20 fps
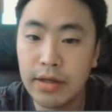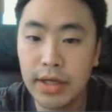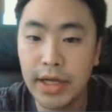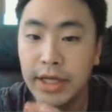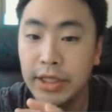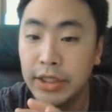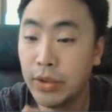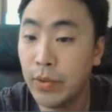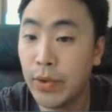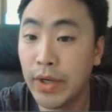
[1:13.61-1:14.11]

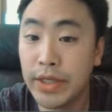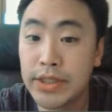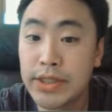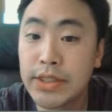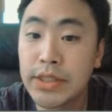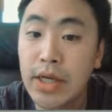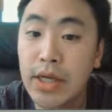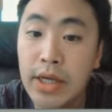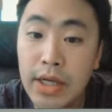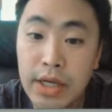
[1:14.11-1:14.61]

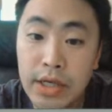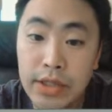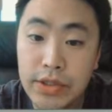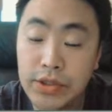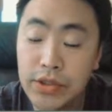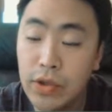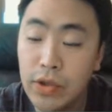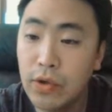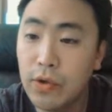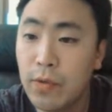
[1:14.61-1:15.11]
Anyways,
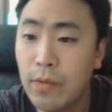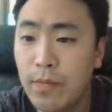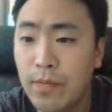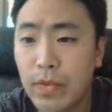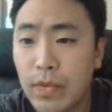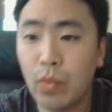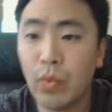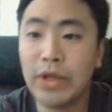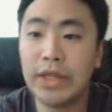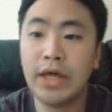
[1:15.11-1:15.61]
so
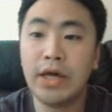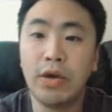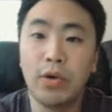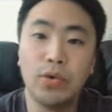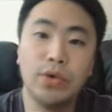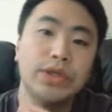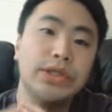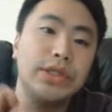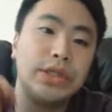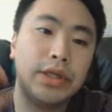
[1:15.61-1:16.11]
when I
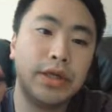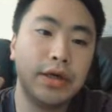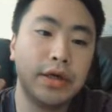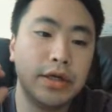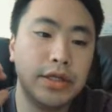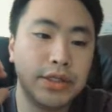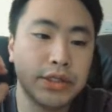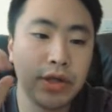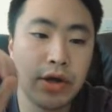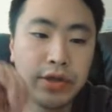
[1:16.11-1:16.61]

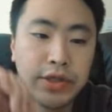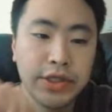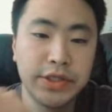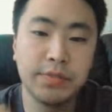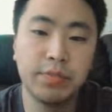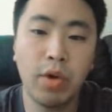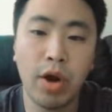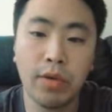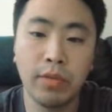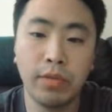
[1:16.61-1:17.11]
originally saw this
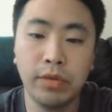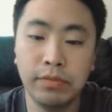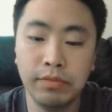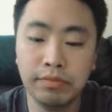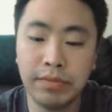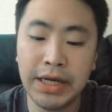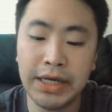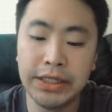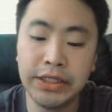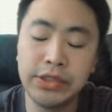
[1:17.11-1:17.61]
problem,
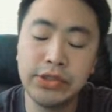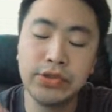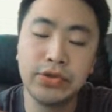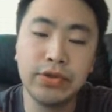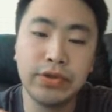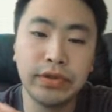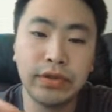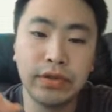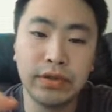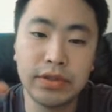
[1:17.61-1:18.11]
my initial
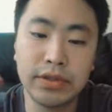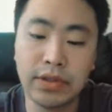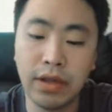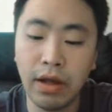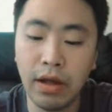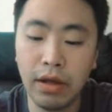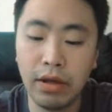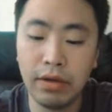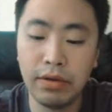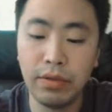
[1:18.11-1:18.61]

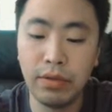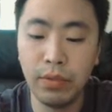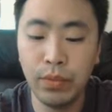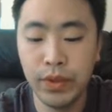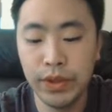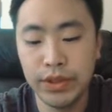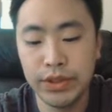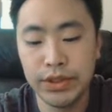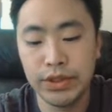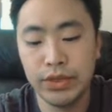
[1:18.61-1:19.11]
thought
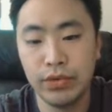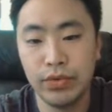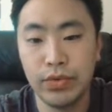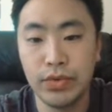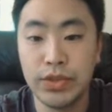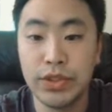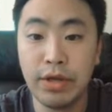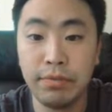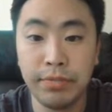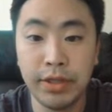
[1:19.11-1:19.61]
was to do
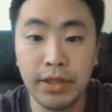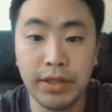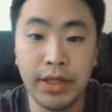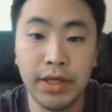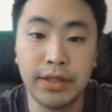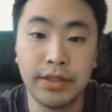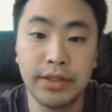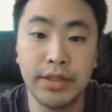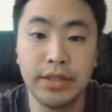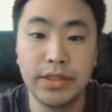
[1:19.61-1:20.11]
something
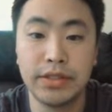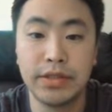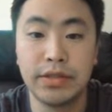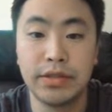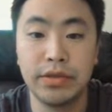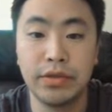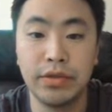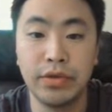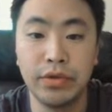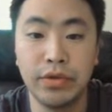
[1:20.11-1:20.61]
like this.
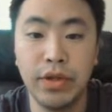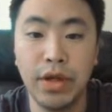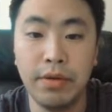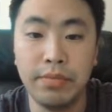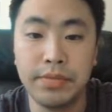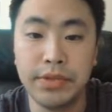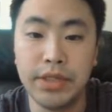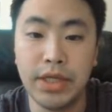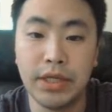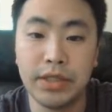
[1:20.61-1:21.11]
You know,
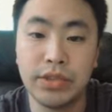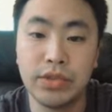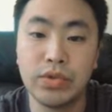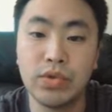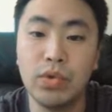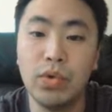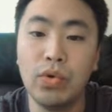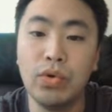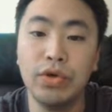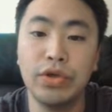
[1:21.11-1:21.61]

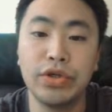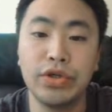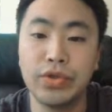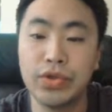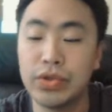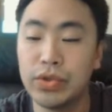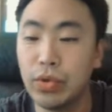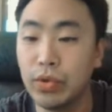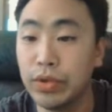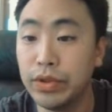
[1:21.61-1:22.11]
nums.sort, you
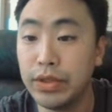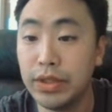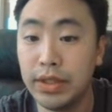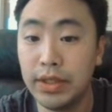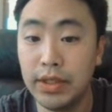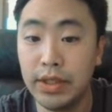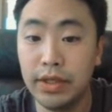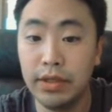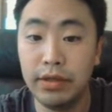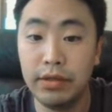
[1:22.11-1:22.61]
sort
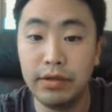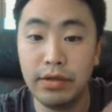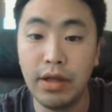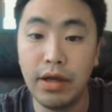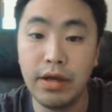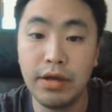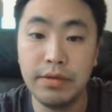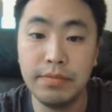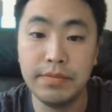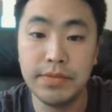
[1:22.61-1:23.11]
the
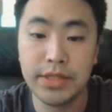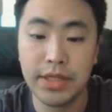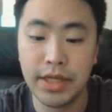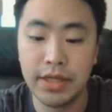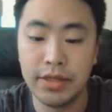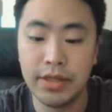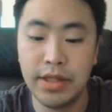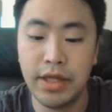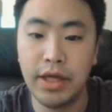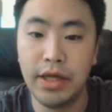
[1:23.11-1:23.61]
nums,
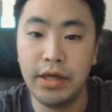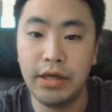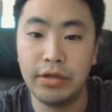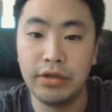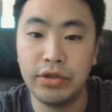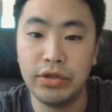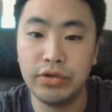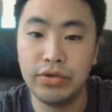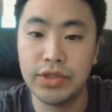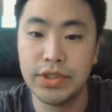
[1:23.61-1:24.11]
and then
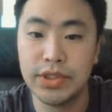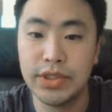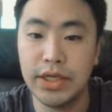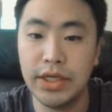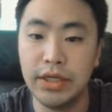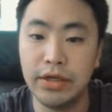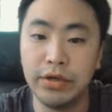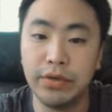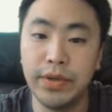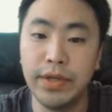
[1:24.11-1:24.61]
you just
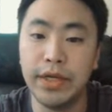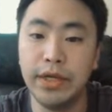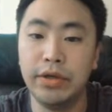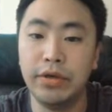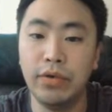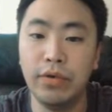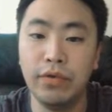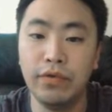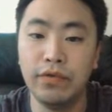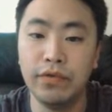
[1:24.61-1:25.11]
iterate
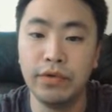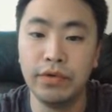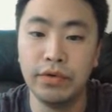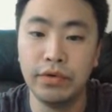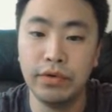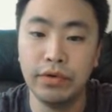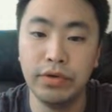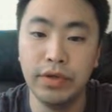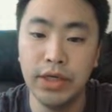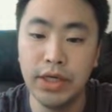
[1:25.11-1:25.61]

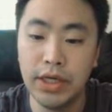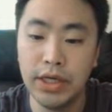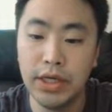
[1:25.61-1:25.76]
over